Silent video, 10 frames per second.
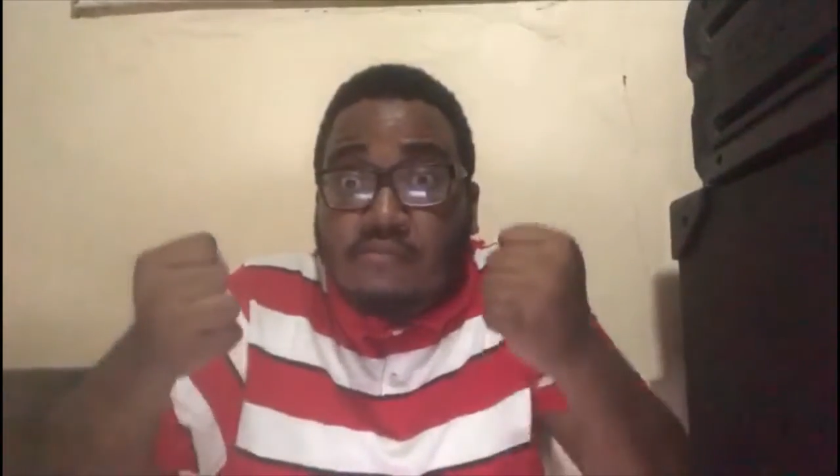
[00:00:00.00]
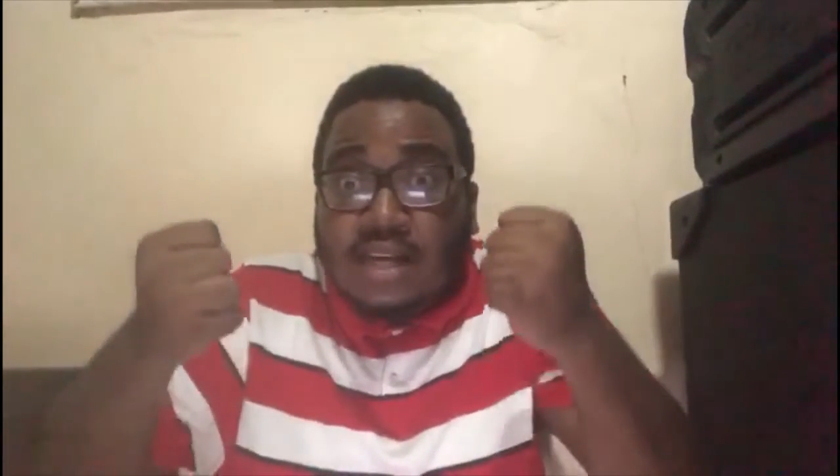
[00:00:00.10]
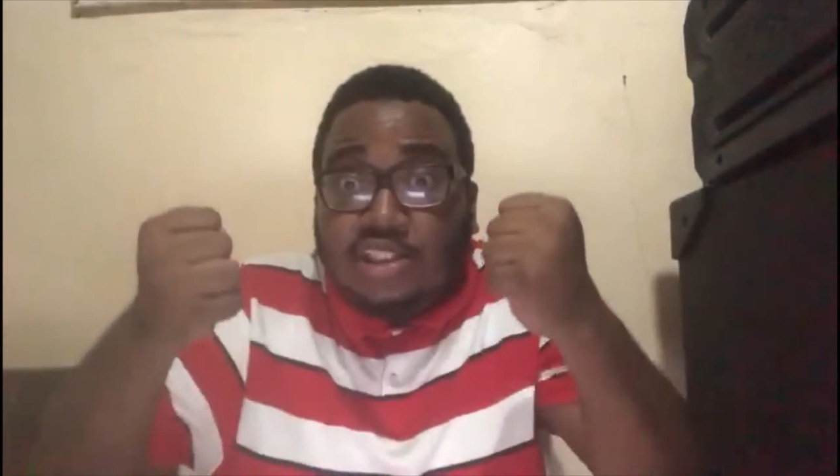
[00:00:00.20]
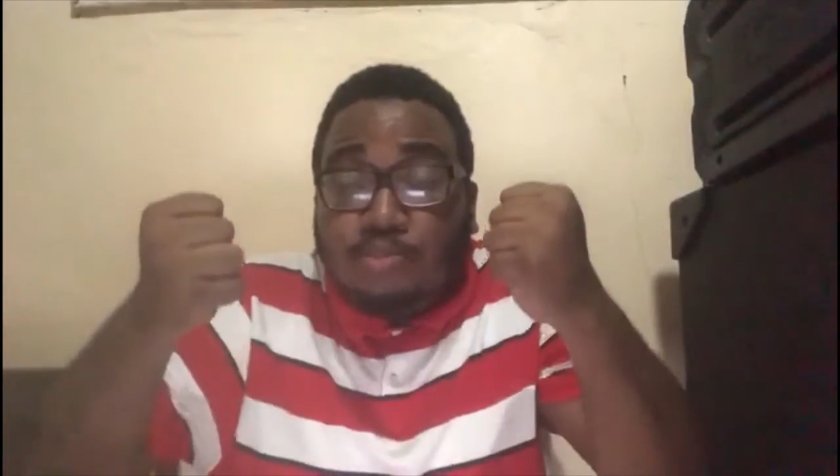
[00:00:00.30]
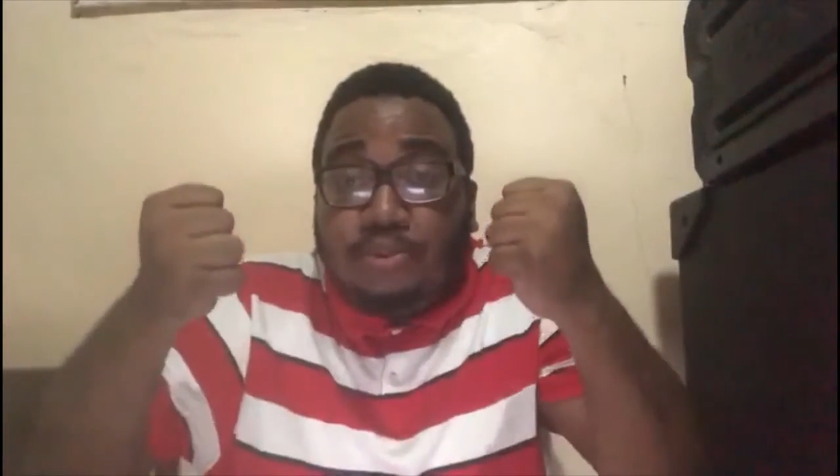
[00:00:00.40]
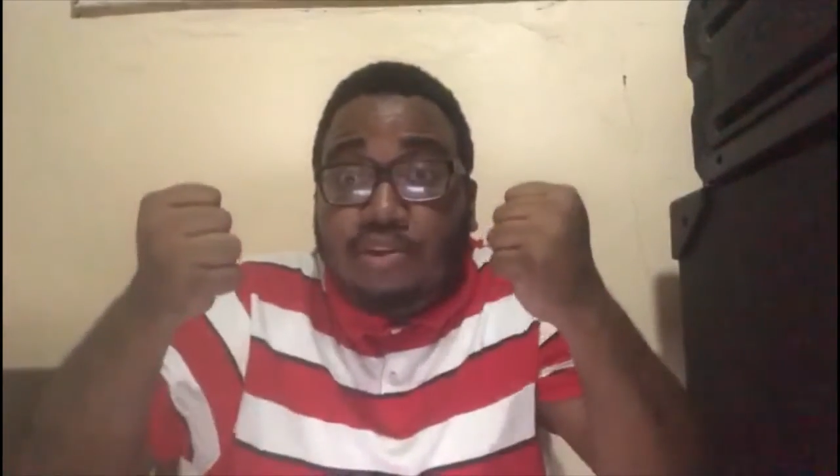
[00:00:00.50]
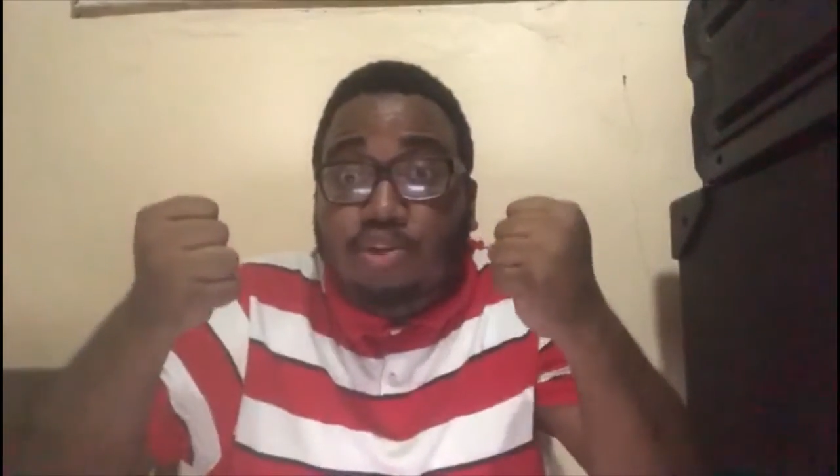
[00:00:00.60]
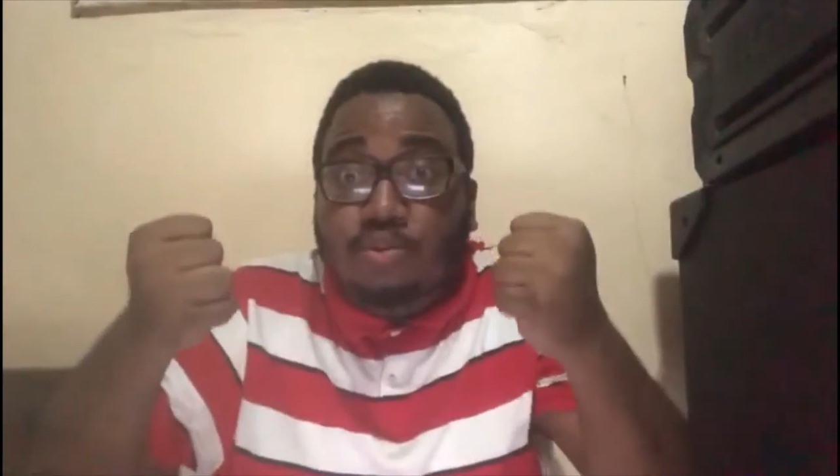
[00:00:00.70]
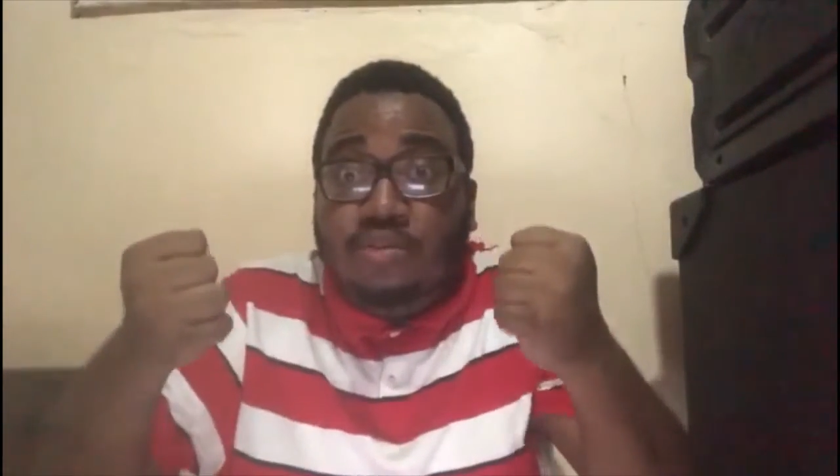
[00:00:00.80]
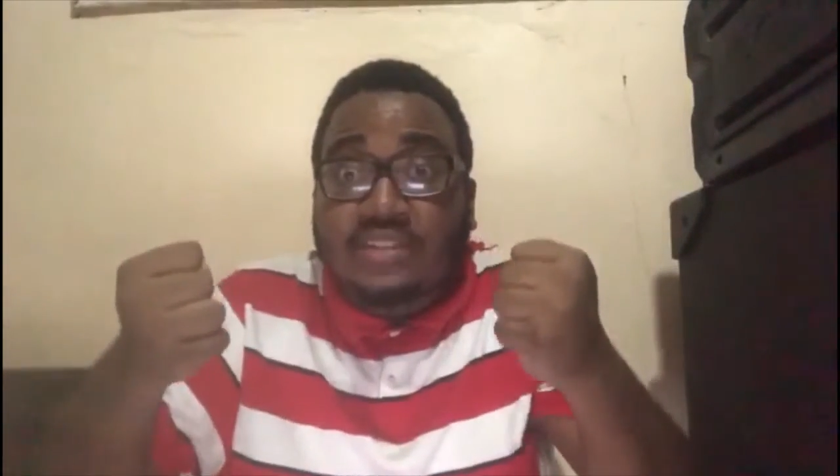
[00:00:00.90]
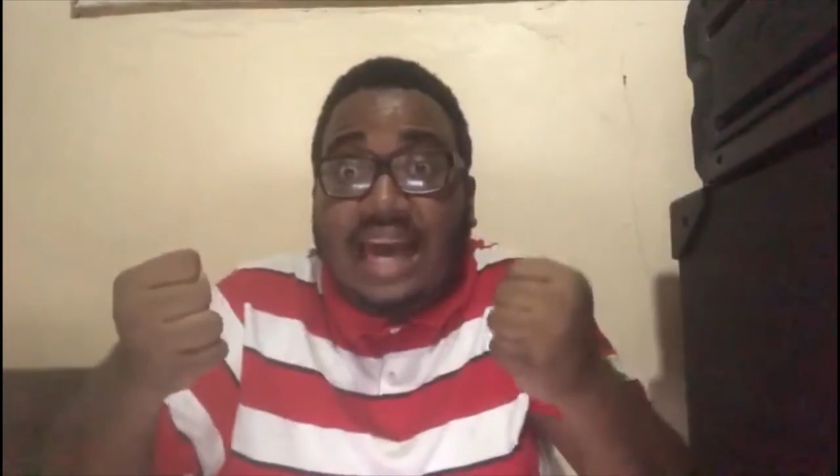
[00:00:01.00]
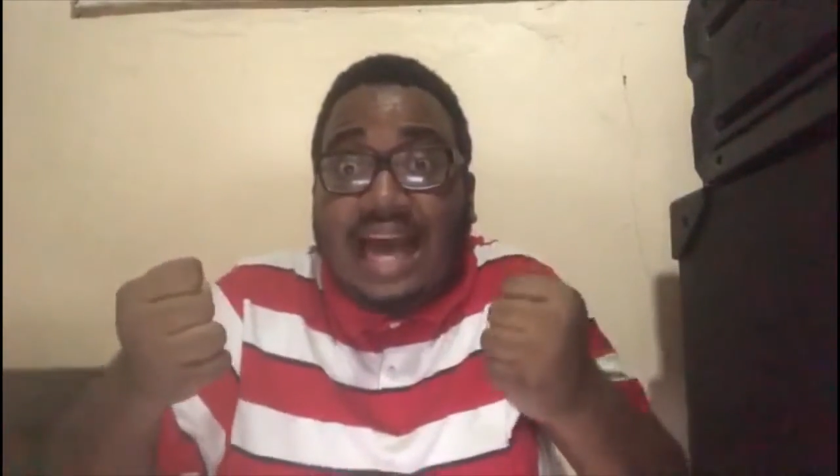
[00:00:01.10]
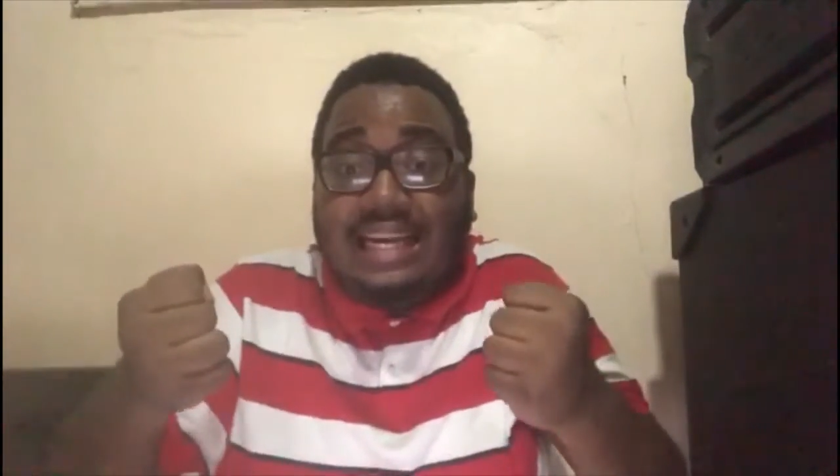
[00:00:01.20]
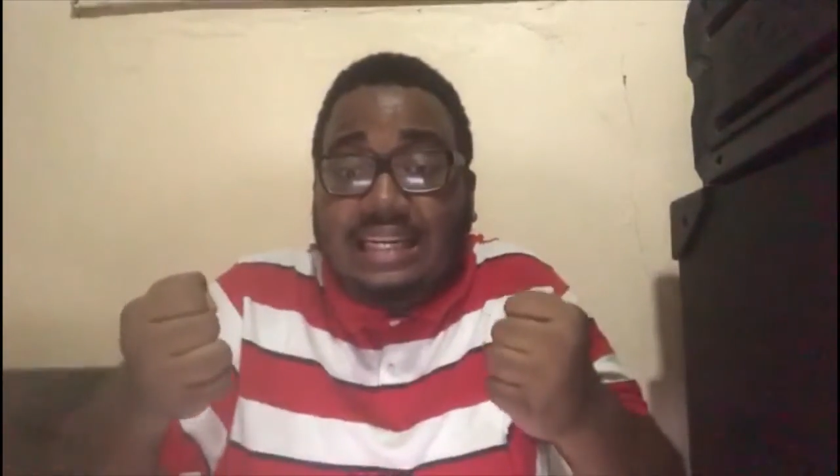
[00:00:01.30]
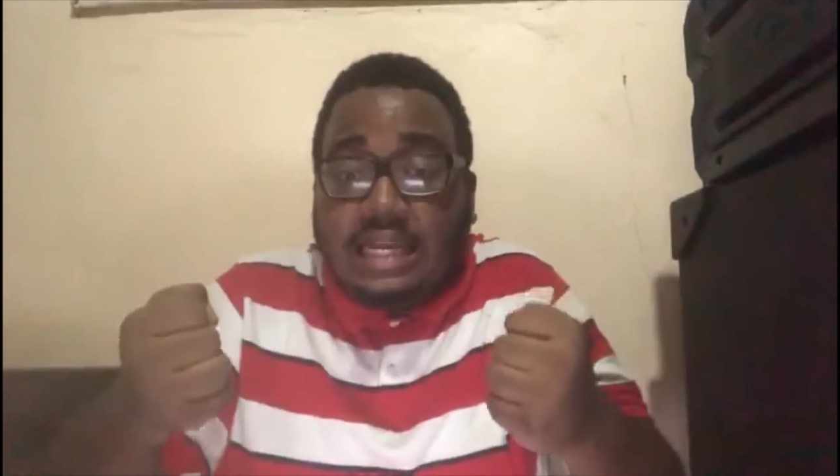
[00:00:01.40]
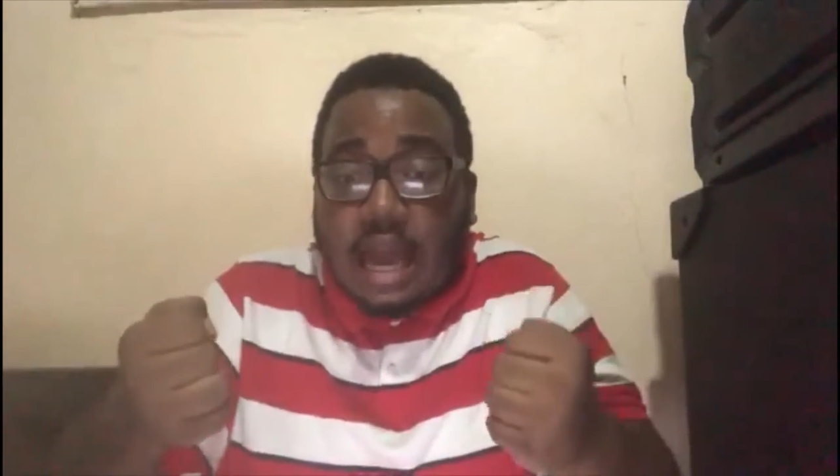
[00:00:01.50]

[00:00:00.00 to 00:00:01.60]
my spiritual reality.